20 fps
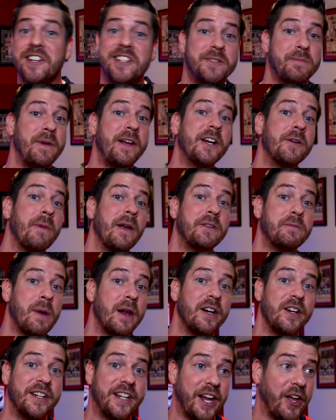needs to be your best
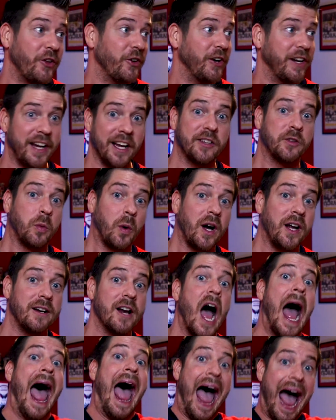penalty killer, and guess
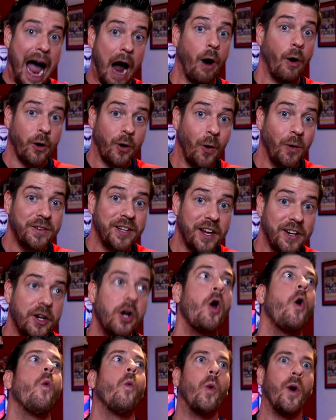what? Our
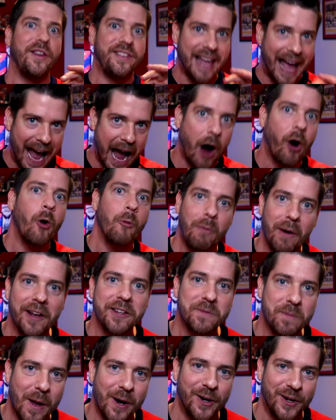goaltender was our
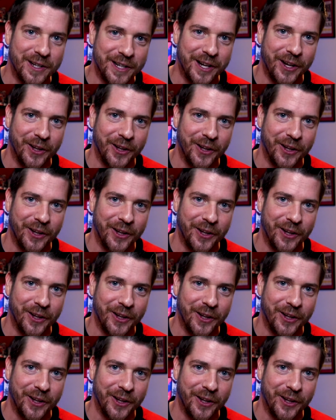best penalty